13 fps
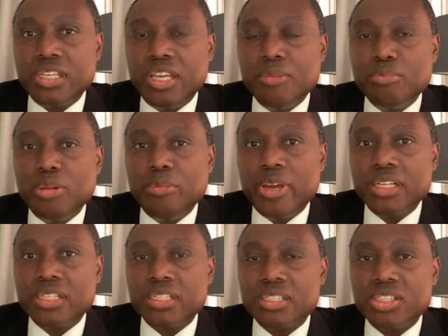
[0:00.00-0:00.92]

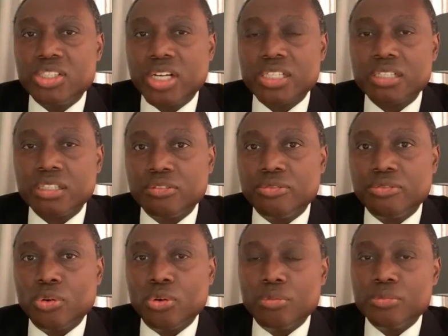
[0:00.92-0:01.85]
implement structural
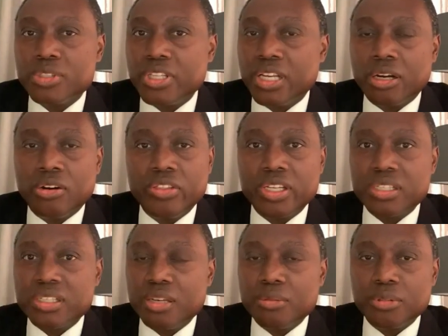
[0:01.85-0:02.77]
reforms that are on the
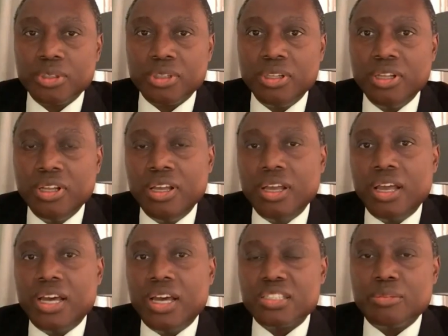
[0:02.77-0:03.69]
table
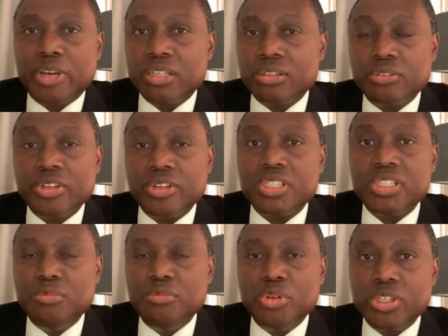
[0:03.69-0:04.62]
as a matter of
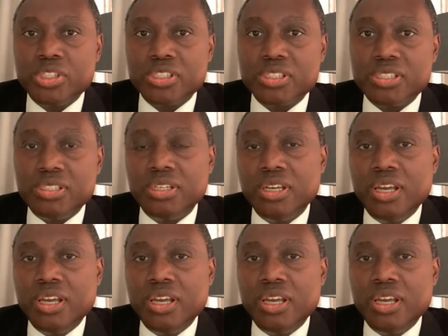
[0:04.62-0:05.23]
extreme urgency.